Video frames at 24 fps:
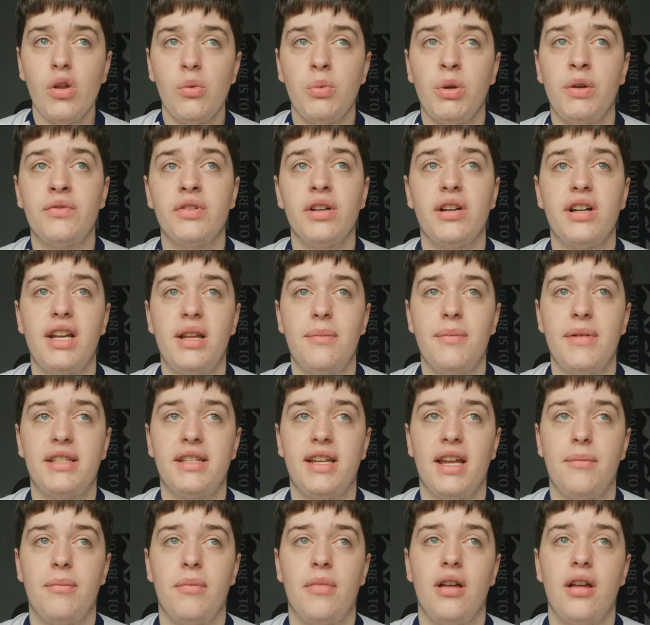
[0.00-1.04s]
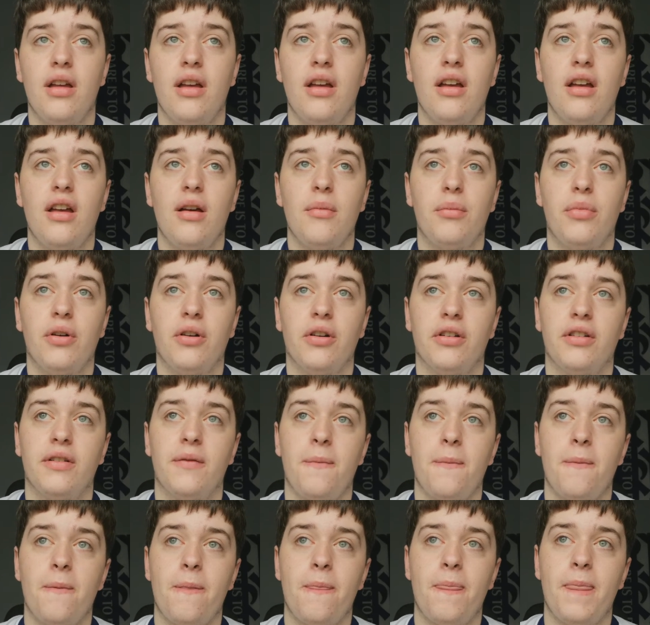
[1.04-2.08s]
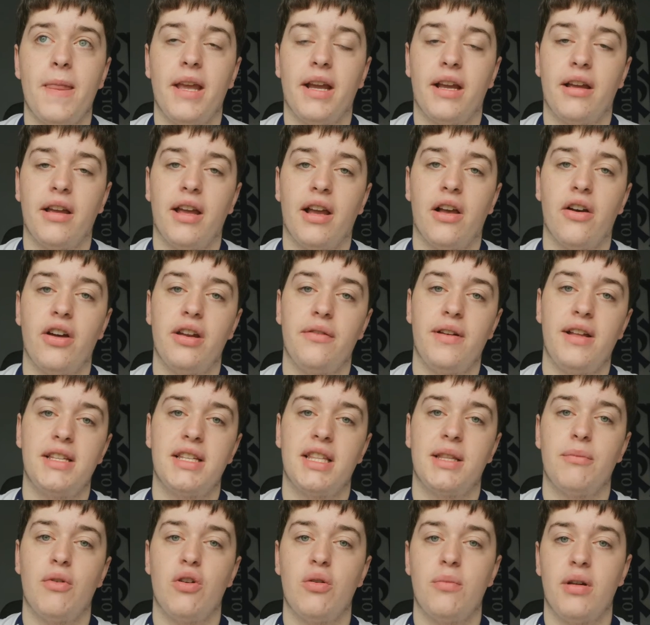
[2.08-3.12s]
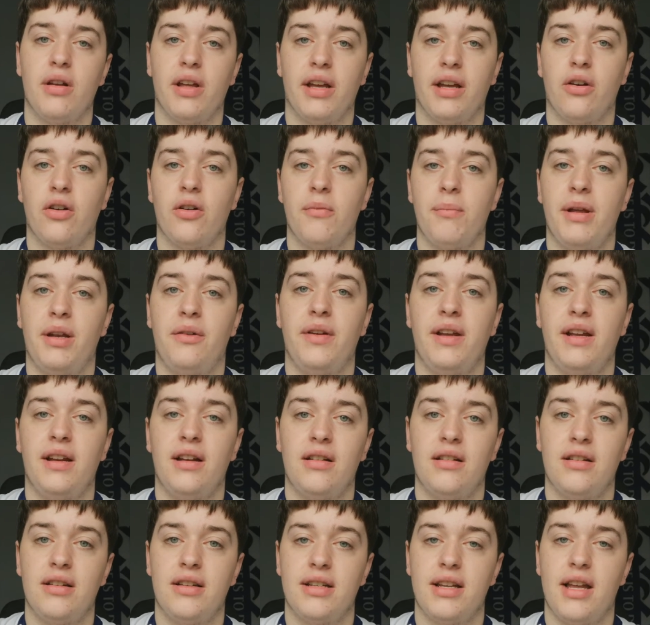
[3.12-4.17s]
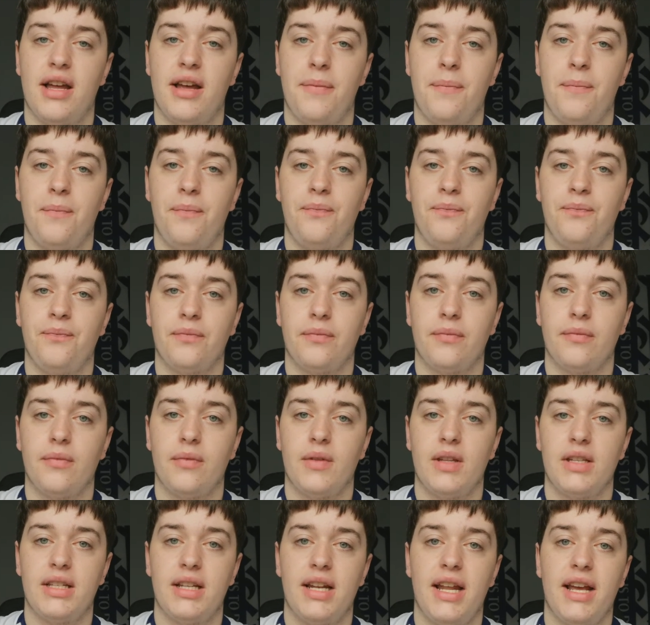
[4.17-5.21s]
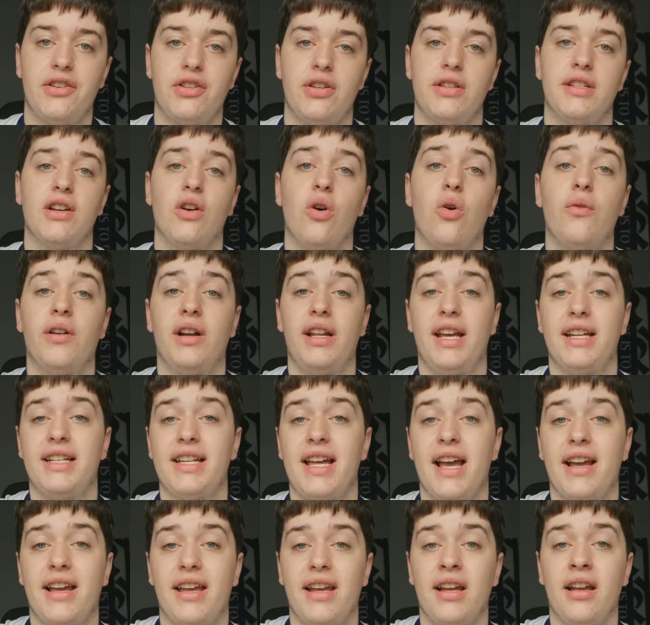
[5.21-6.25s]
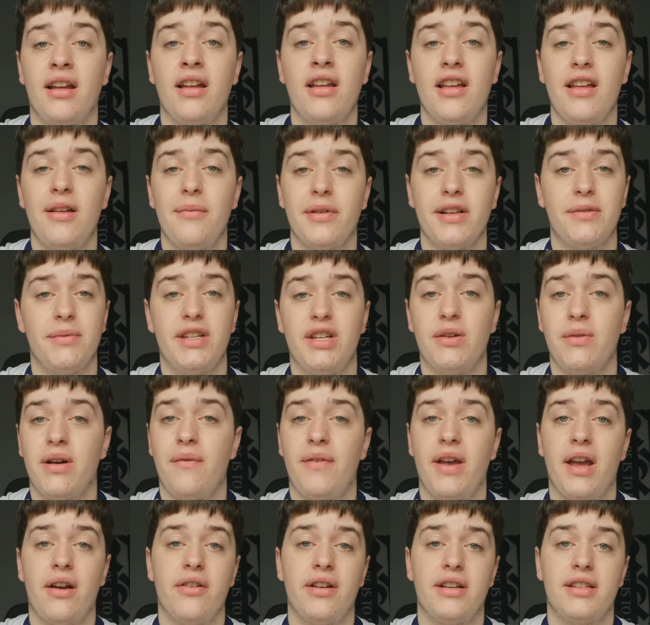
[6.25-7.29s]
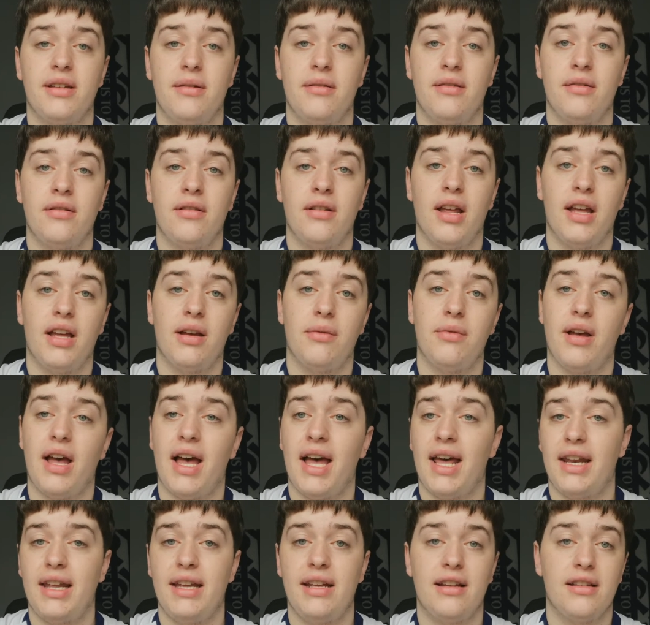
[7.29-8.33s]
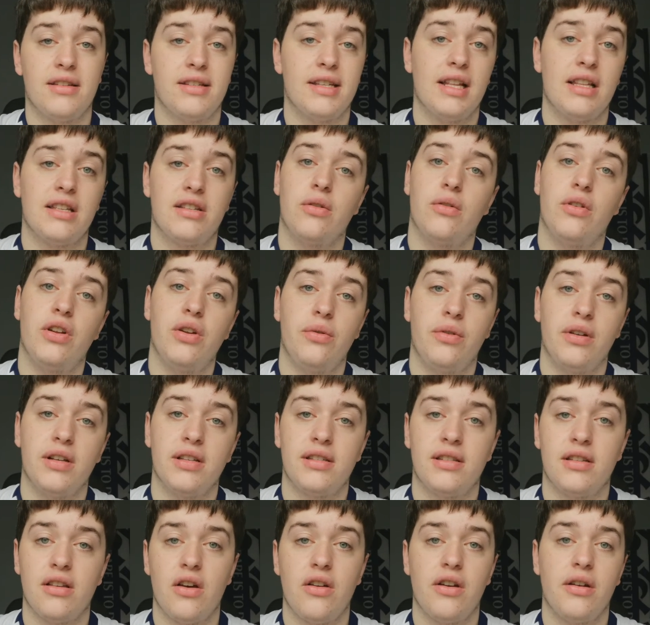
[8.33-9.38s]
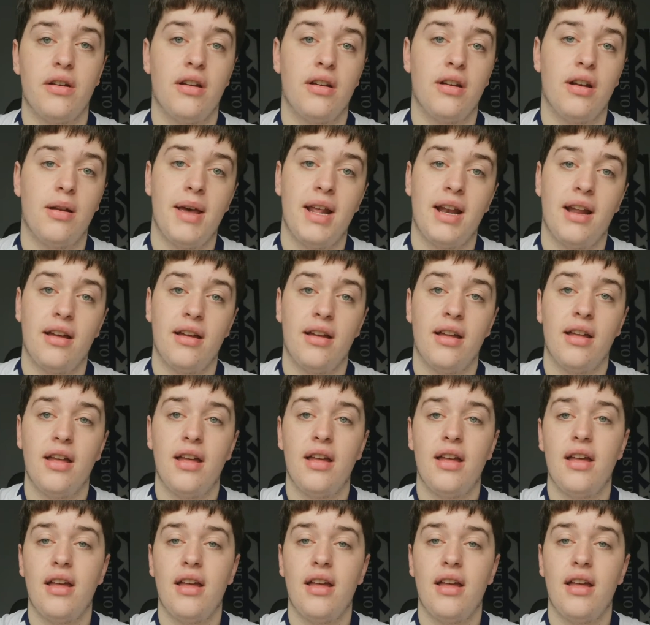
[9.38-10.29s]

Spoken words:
We've certainly missed him, but it kind of feels at the moment like our midfield selections are overly attacking, because we do have Eriksen, Ali, Lo Celso, Lucas, Son, Lamela.